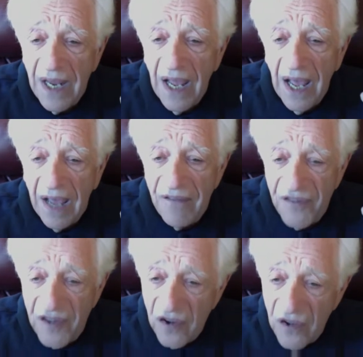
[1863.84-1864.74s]
I
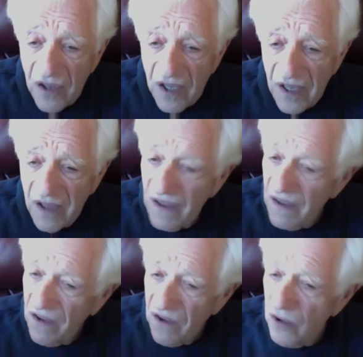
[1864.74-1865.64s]
feel
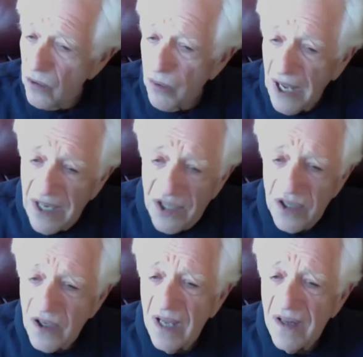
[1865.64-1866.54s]
your rage
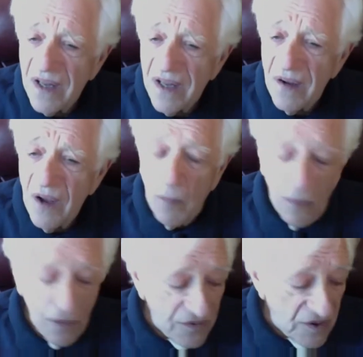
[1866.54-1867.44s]
at the
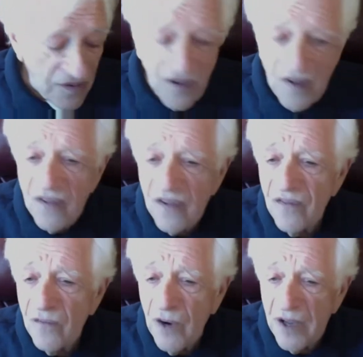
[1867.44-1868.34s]
persistence of
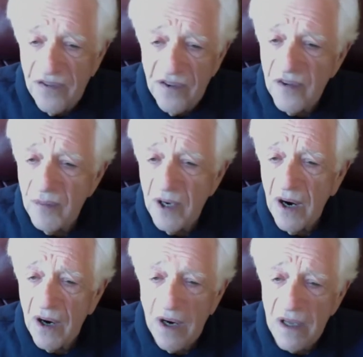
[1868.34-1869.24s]
racism in
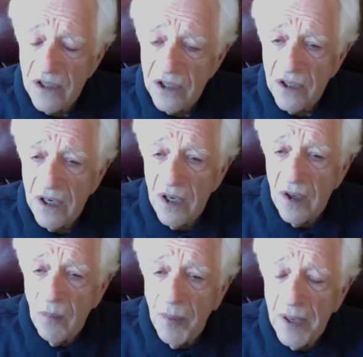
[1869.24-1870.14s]
our culture.
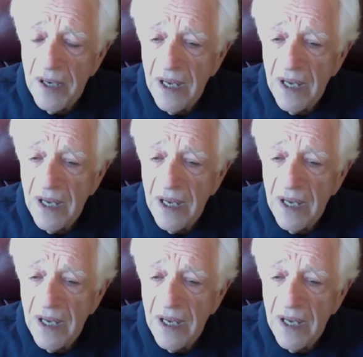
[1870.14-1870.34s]
But